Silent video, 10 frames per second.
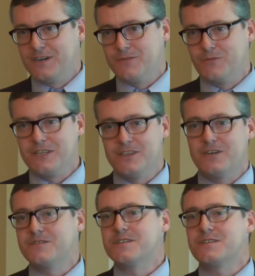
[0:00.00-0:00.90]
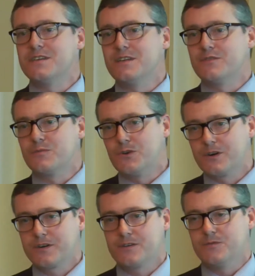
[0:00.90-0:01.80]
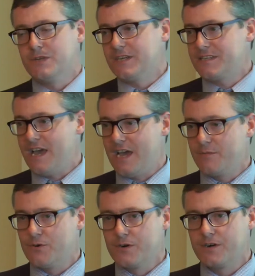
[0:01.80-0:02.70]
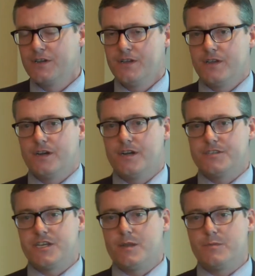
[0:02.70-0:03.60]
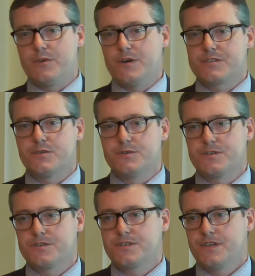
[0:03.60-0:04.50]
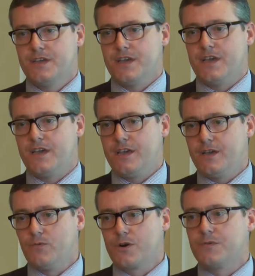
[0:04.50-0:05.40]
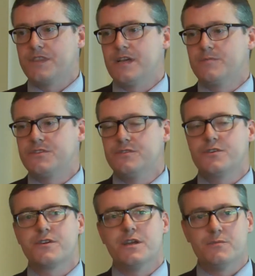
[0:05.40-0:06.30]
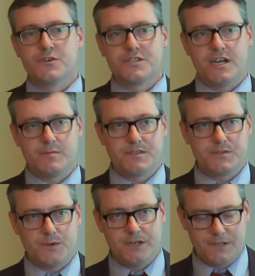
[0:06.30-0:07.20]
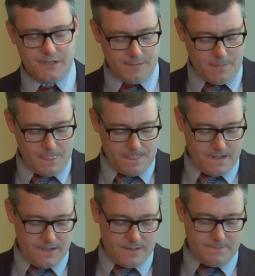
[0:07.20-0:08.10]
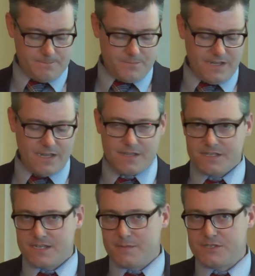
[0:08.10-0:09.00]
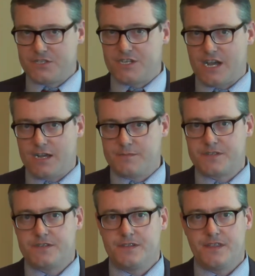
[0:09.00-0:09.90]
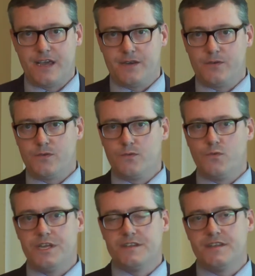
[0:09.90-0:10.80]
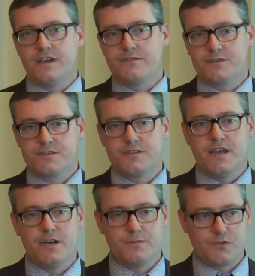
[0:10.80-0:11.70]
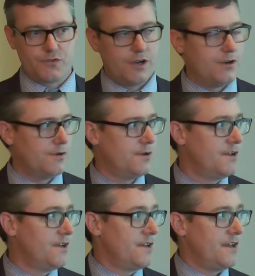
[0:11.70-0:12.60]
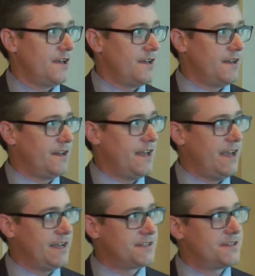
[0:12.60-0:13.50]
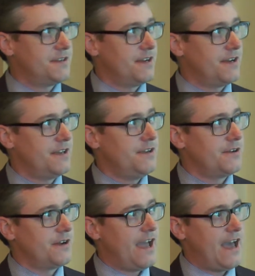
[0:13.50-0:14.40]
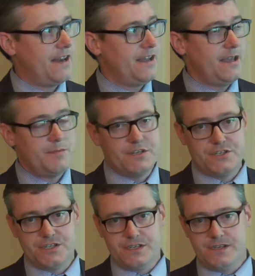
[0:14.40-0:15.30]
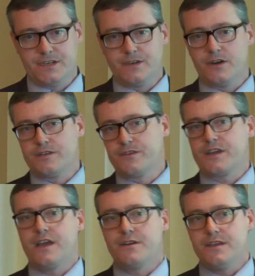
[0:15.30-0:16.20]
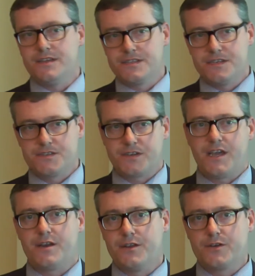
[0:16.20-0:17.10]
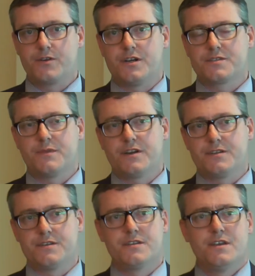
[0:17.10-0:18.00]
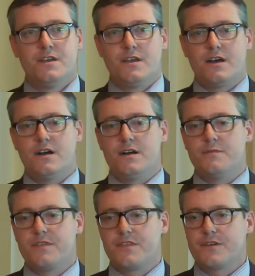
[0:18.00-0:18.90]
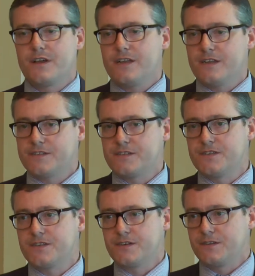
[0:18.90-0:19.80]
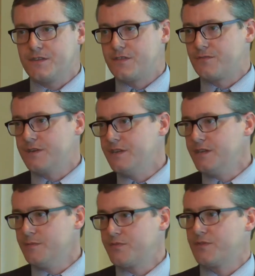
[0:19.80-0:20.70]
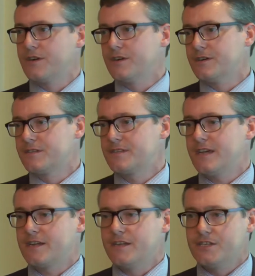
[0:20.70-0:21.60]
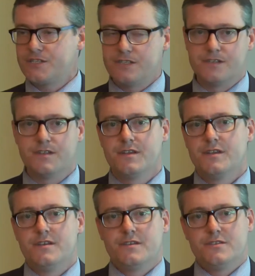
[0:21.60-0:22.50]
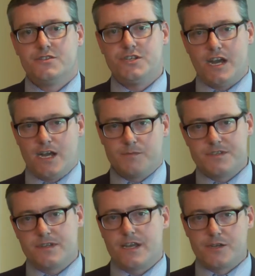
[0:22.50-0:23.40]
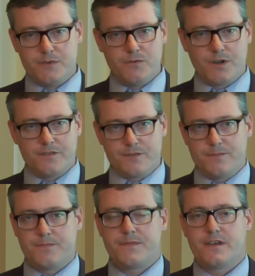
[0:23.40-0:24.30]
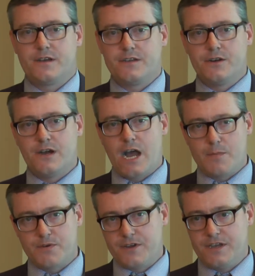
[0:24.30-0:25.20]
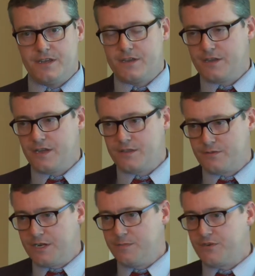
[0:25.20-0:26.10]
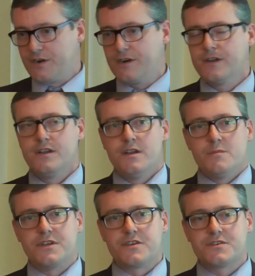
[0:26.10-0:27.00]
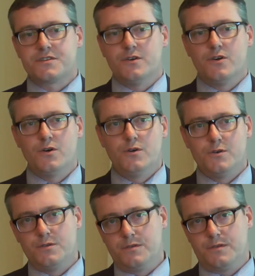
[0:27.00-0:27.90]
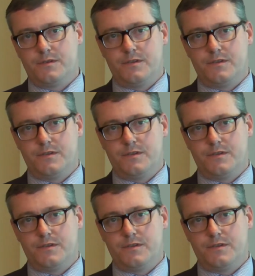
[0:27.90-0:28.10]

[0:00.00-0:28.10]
We'd love to see it even more. We'd like to add more JWS holders and work with them to create more jobs as well. And the types of jobs that we endeavor to help grow and enhance here at APG in Harford County, in Cecil County, and across Maryland, they're not necessarily 3D printer technician jobs. So that could be one of them, operating a 3D printer. But there's a whole